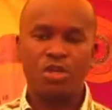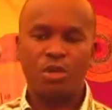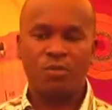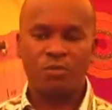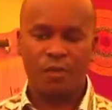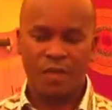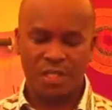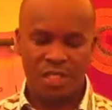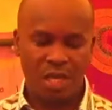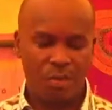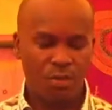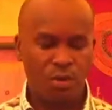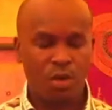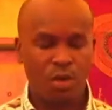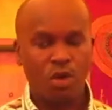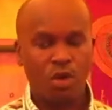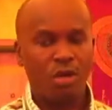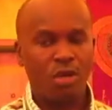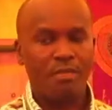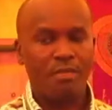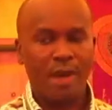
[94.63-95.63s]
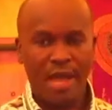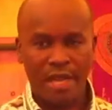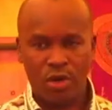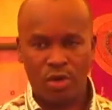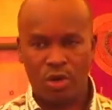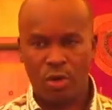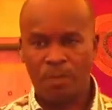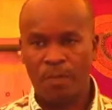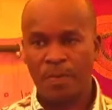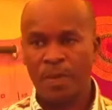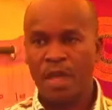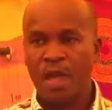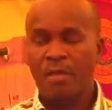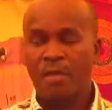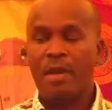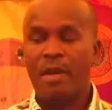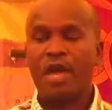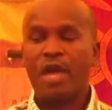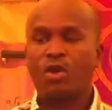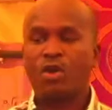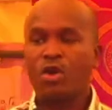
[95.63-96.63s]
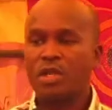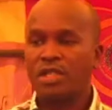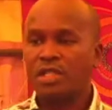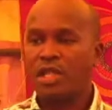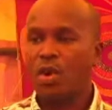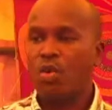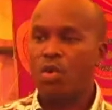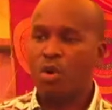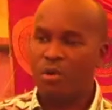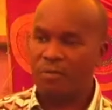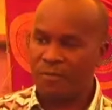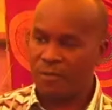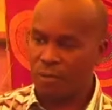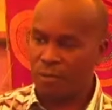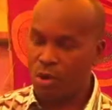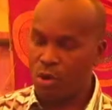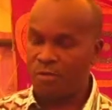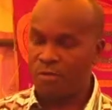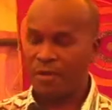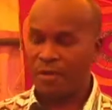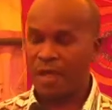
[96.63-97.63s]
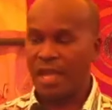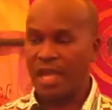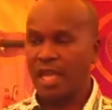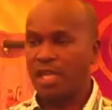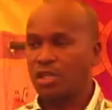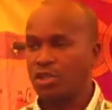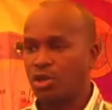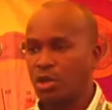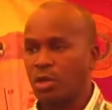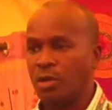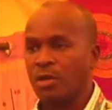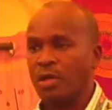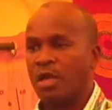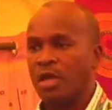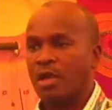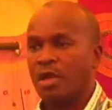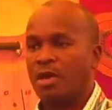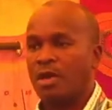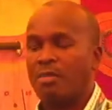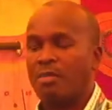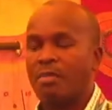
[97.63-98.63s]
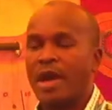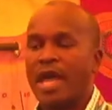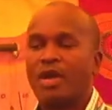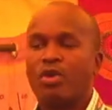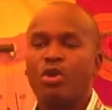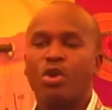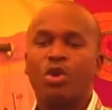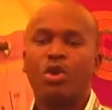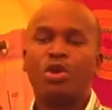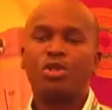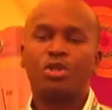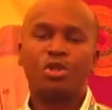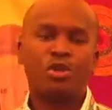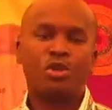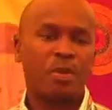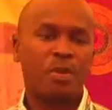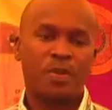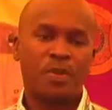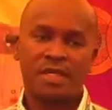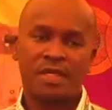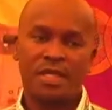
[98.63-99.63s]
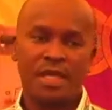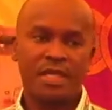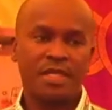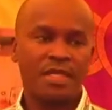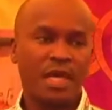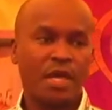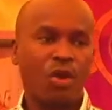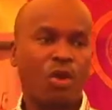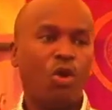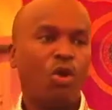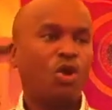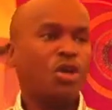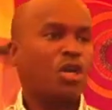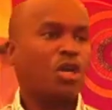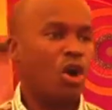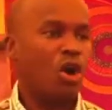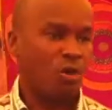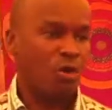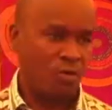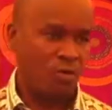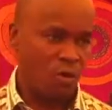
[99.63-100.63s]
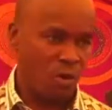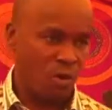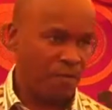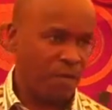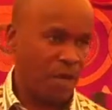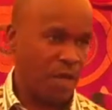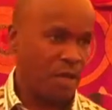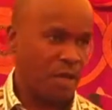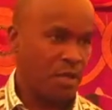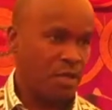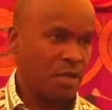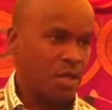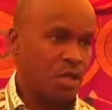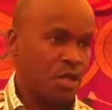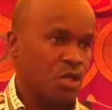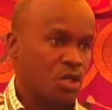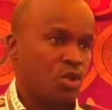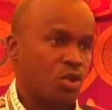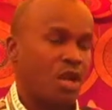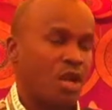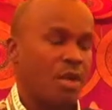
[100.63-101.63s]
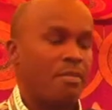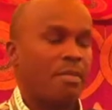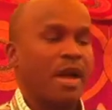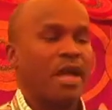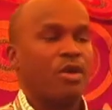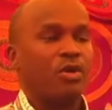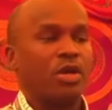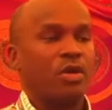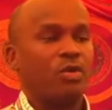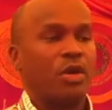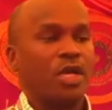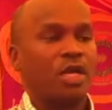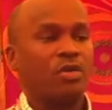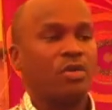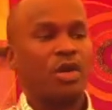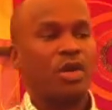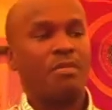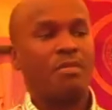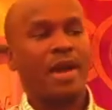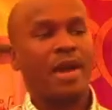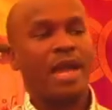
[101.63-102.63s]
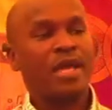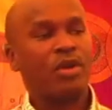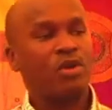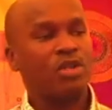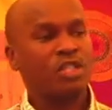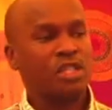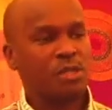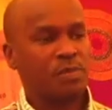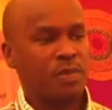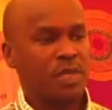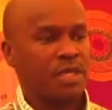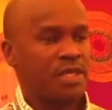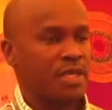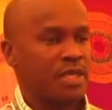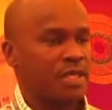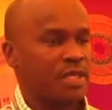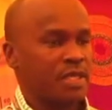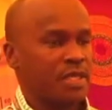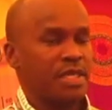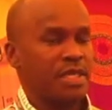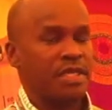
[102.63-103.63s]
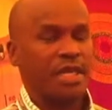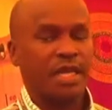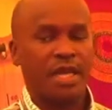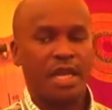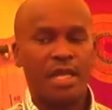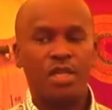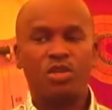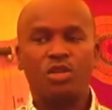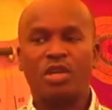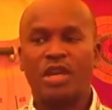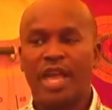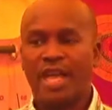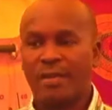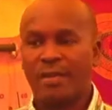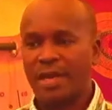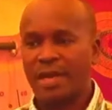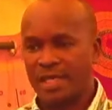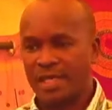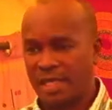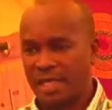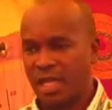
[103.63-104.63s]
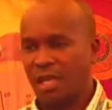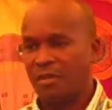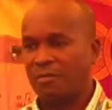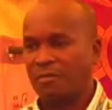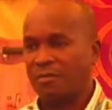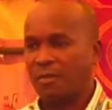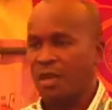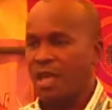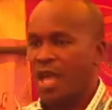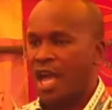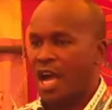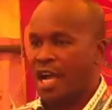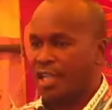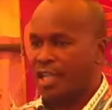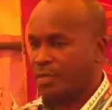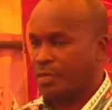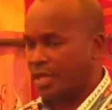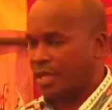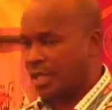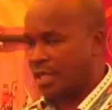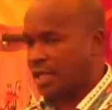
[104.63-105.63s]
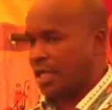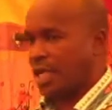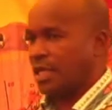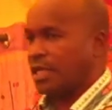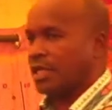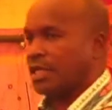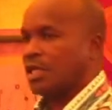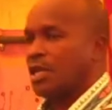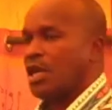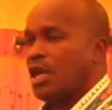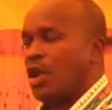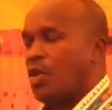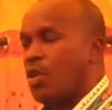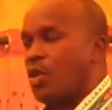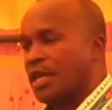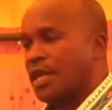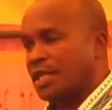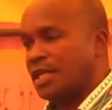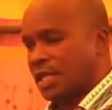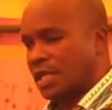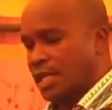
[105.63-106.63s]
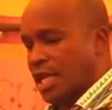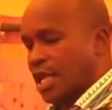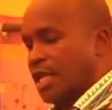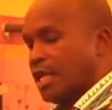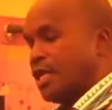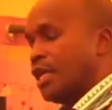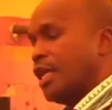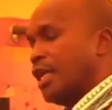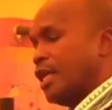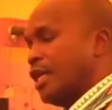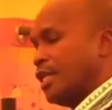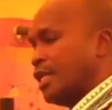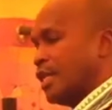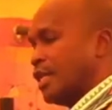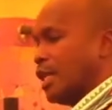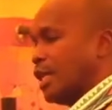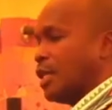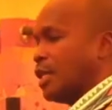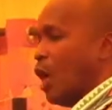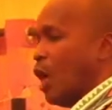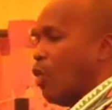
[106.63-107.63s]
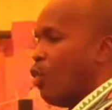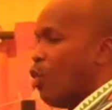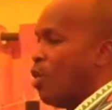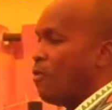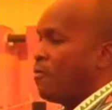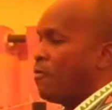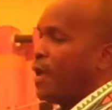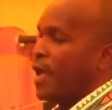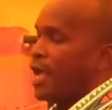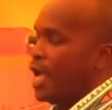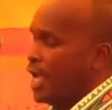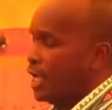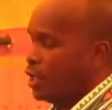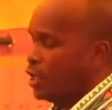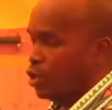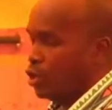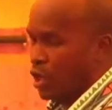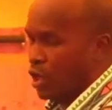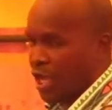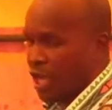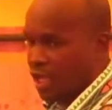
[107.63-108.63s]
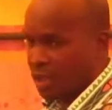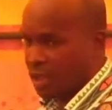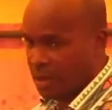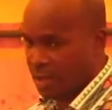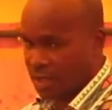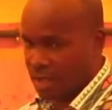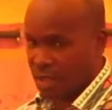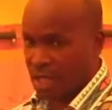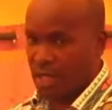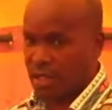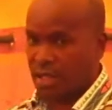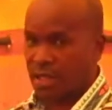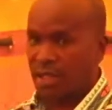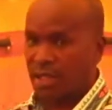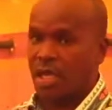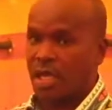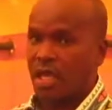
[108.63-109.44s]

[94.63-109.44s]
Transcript: for example, called Michael, Michael is the warfare angel, but Michael also represents an order of warfare. So when Michael speaks and says an angel like myself has been sent, what he's saying is that a warfare angel has been sent